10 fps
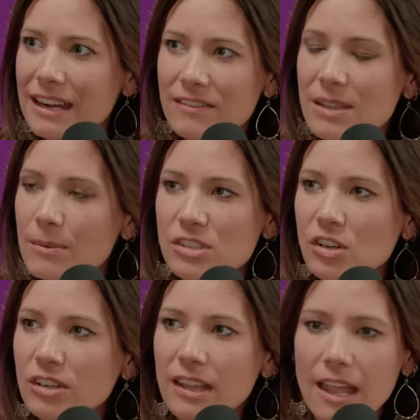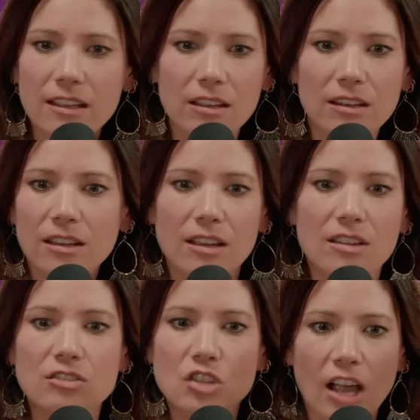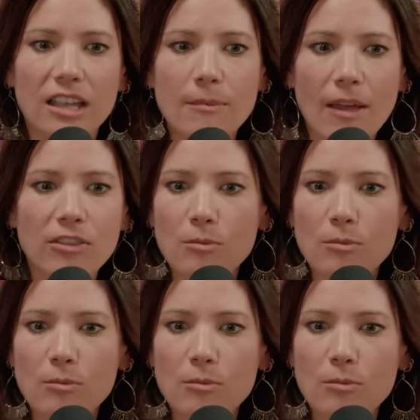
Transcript: and if someone started like talking about their